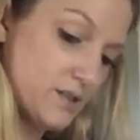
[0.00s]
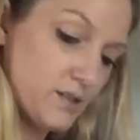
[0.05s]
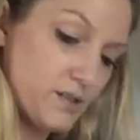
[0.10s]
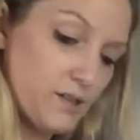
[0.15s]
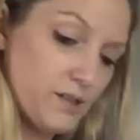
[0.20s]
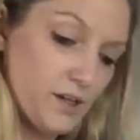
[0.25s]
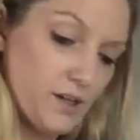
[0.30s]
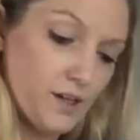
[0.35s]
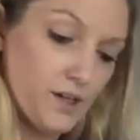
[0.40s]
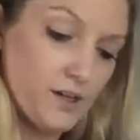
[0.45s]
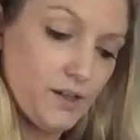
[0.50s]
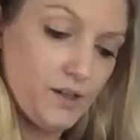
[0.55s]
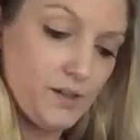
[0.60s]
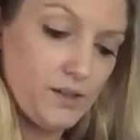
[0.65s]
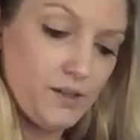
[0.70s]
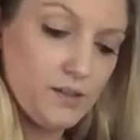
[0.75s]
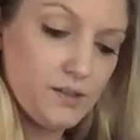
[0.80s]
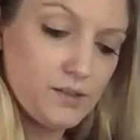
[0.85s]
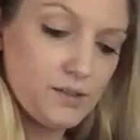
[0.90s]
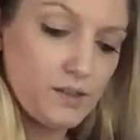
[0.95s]
Yeah,
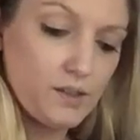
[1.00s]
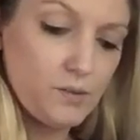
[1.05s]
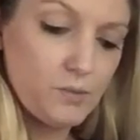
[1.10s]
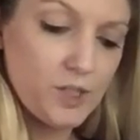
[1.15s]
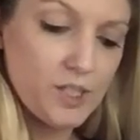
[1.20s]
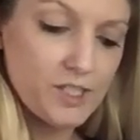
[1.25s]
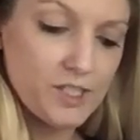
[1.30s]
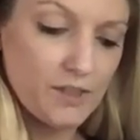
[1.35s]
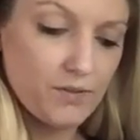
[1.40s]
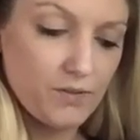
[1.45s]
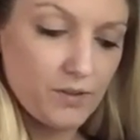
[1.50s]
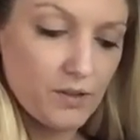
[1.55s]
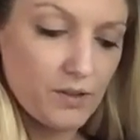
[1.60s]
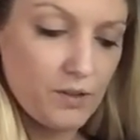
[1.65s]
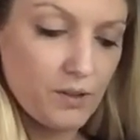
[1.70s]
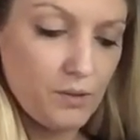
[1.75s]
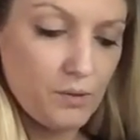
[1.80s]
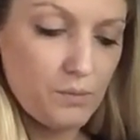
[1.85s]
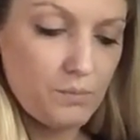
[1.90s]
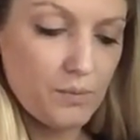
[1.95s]
it is a little more
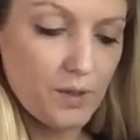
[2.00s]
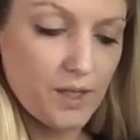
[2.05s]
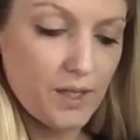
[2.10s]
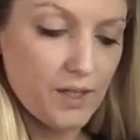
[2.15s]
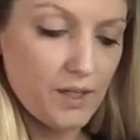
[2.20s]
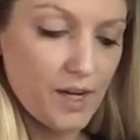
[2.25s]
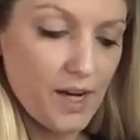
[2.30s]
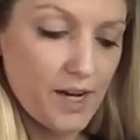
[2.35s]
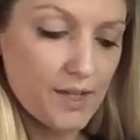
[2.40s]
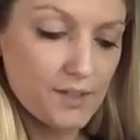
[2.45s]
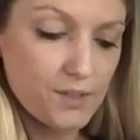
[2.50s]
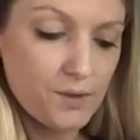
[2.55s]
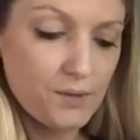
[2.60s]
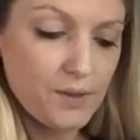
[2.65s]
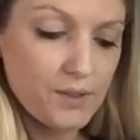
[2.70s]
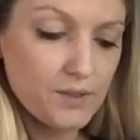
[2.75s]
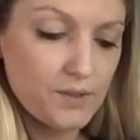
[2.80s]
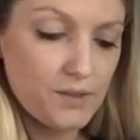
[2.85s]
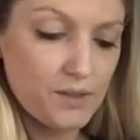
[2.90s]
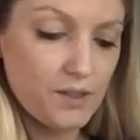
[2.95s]
difficult, but as you
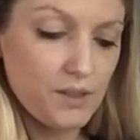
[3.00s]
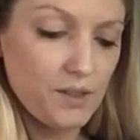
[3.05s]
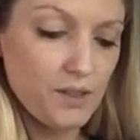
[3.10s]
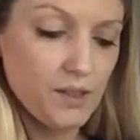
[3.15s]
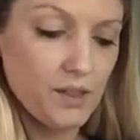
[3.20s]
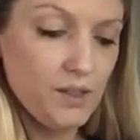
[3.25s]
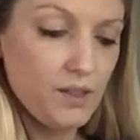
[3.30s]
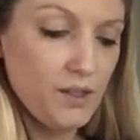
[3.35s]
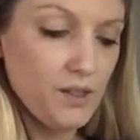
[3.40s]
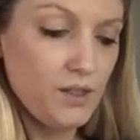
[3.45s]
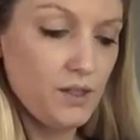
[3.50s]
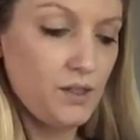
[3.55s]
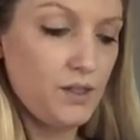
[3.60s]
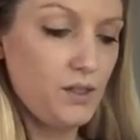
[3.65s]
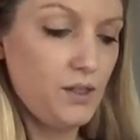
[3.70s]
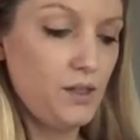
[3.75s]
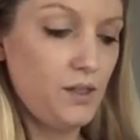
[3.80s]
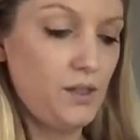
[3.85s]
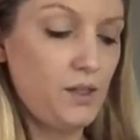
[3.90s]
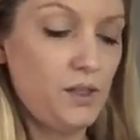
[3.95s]
can see,
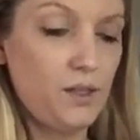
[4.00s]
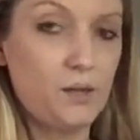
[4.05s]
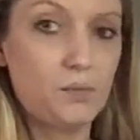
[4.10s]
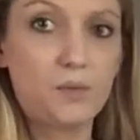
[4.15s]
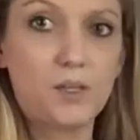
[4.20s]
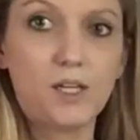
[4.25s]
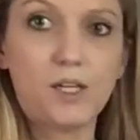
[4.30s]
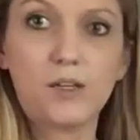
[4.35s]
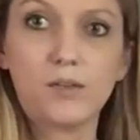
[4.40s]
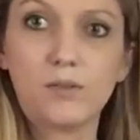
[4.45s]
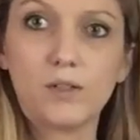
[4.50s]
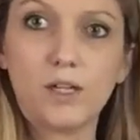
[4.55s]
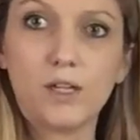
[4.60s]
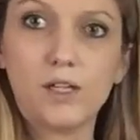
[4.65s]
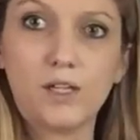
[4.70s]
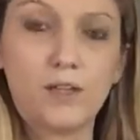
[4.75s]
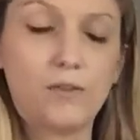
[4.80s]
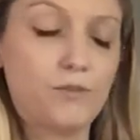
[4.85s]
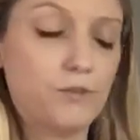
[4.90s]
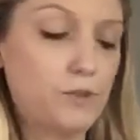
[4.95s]
I'm getting what
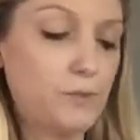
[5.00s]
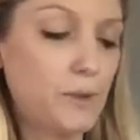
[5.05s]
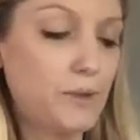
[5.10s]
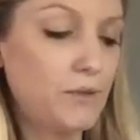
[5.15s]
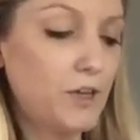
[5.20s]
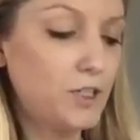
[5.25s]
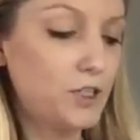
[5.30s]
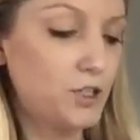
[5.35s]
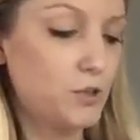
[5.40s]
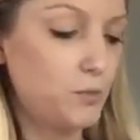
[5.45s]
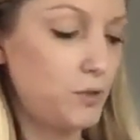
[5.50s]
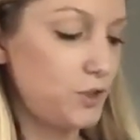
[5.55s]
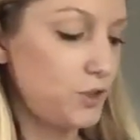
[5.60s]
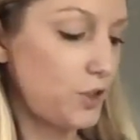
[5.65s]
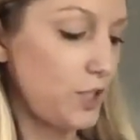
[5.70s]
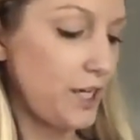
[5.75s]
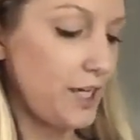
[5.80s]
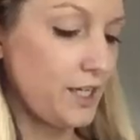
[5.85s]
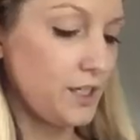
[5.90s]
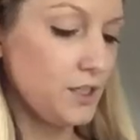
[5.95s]
I need for my vegetable
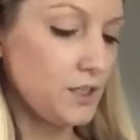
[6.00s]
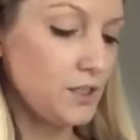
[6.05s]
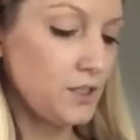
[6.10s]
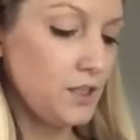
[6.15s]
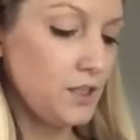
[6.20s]
tray.